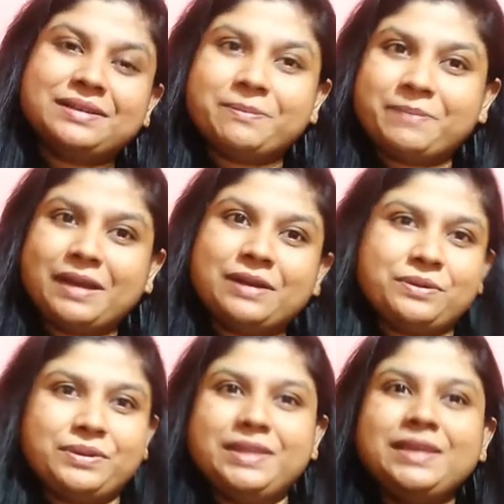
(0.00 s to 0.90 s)
compared
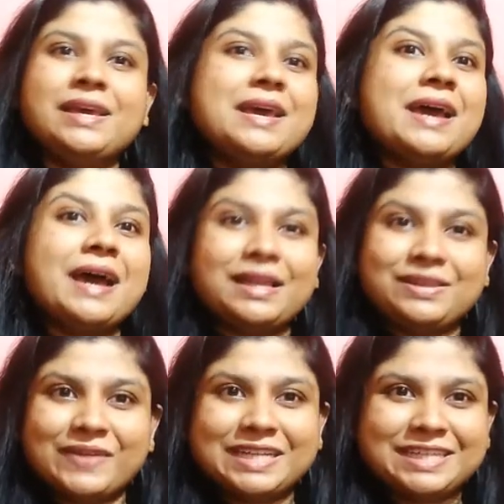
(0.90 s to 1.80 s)
to the
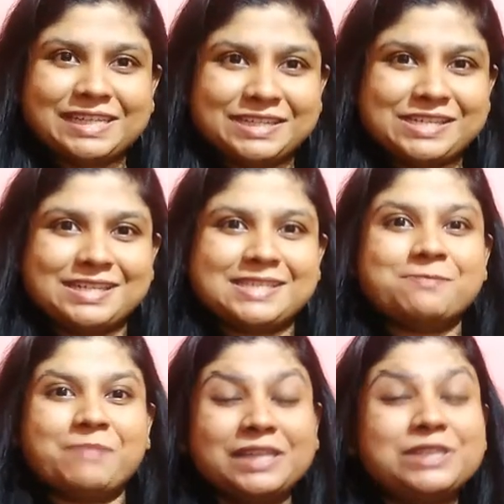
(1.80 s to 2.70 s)
advantages,
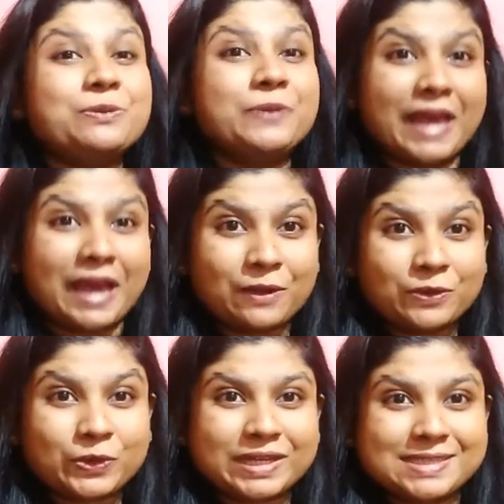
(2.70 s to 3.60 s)
but we have
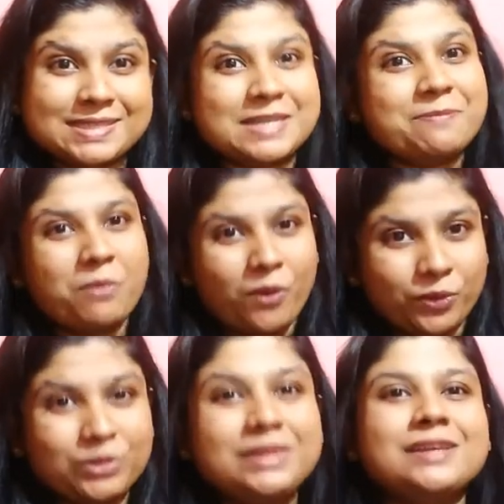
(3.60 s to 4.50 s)
to consider
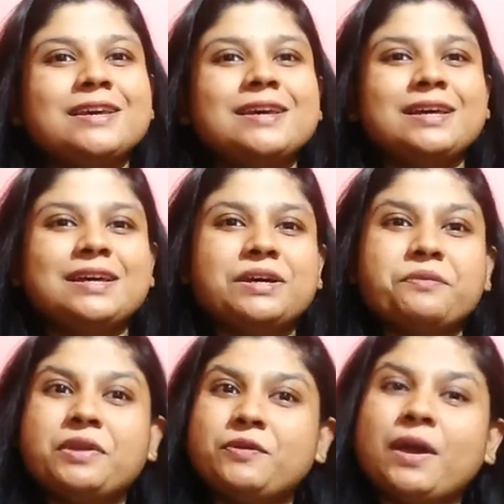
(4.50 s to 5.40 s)
both
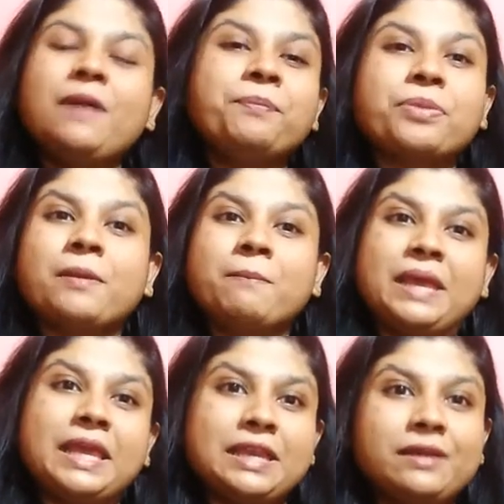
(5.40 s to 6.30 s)
when we are
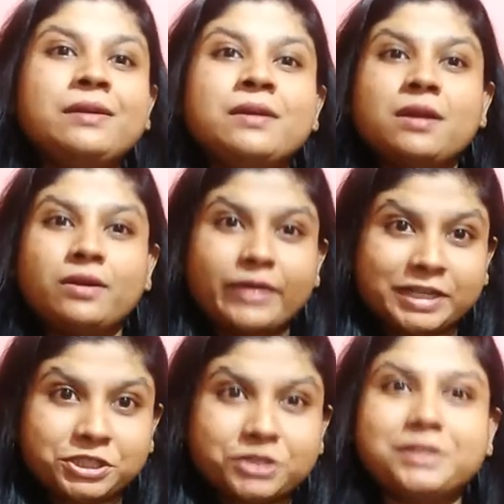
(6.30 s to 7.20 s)
making a
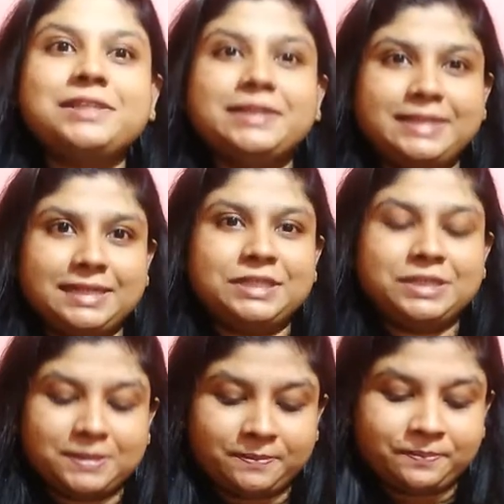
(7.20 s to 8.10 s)
rational
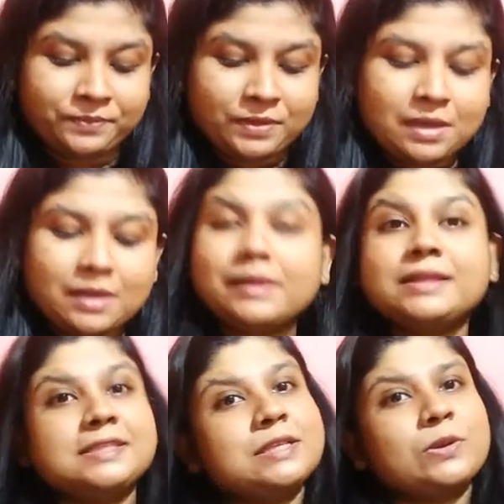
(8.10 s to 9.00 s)
decision.
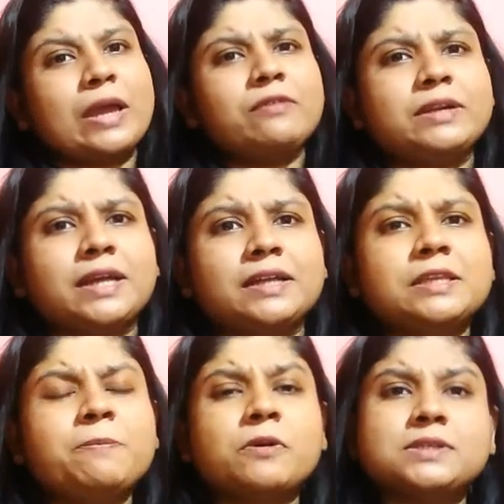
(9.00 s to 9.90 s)
Let's look at what are
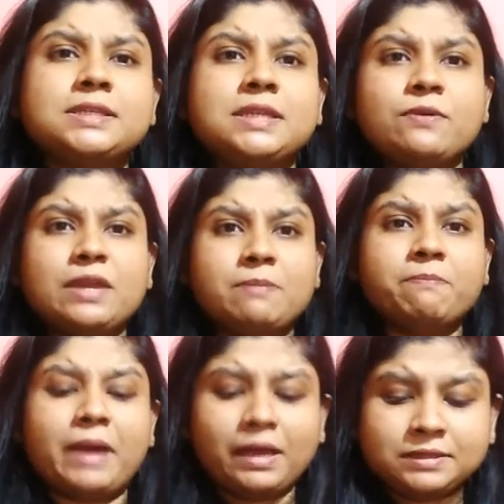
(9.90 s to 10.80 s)
the positive
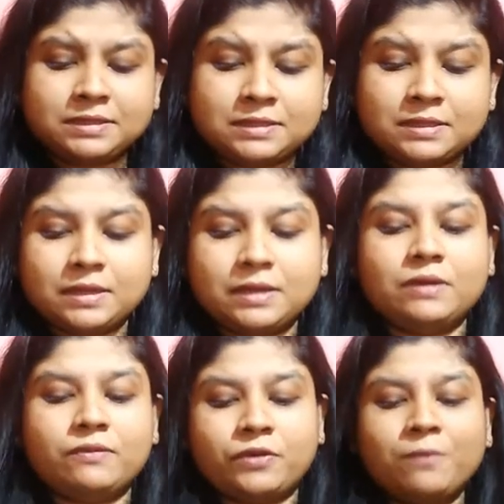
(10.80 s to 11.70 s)
impacts
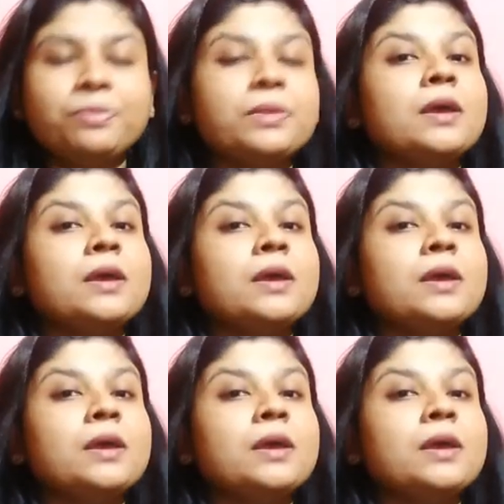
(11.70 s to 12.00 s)
from